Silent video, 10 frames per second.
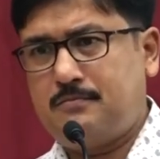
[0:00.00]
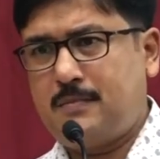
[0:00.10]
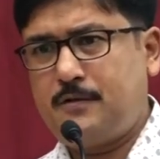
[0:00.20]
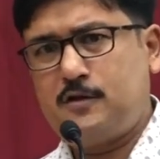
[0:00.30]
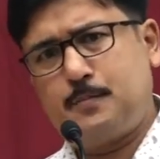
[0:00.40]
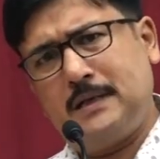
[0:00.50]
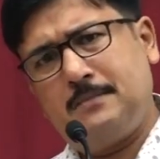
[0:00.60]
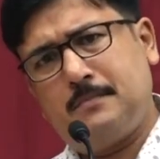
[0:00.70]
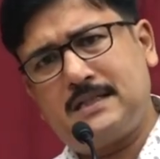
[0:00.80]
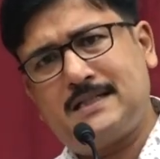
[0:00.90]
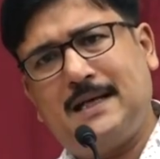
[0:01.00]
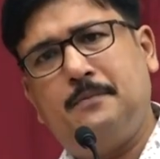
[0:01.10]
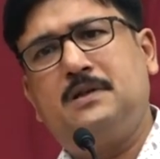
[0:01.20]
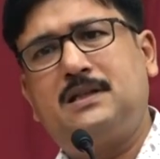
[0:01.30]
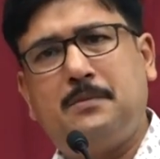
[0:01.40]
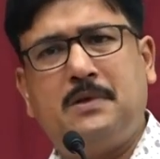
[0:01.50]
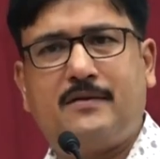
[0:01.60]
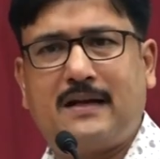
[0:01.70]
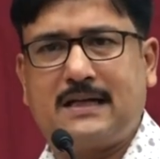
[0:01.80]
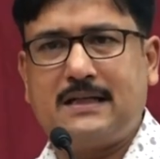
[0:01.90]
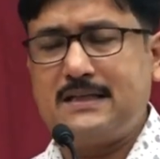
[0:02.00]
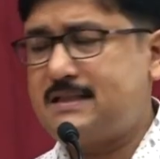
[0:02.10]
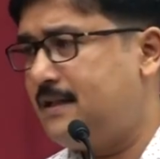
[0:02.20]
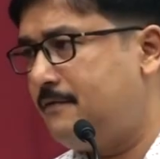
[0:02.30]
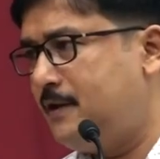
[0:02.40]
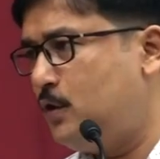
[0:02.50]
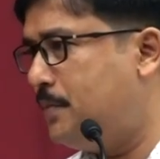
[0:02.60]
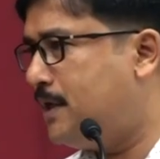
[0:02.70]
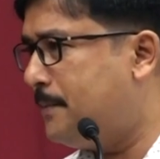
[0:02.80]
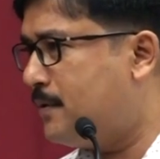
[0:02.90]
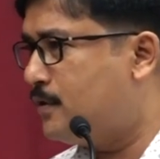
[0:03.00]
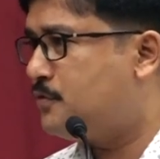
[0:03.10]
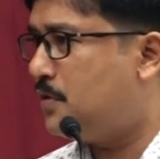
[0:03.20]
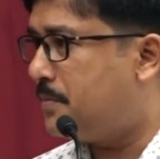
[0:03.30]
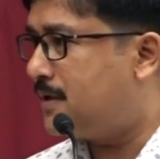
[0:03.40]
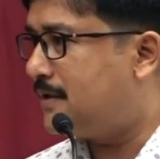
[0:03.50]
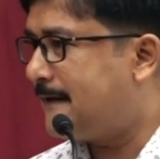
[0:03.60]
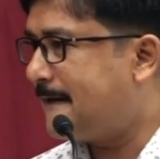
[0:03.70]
and you spend much time with him interacting. Still, will you become a good swimmer?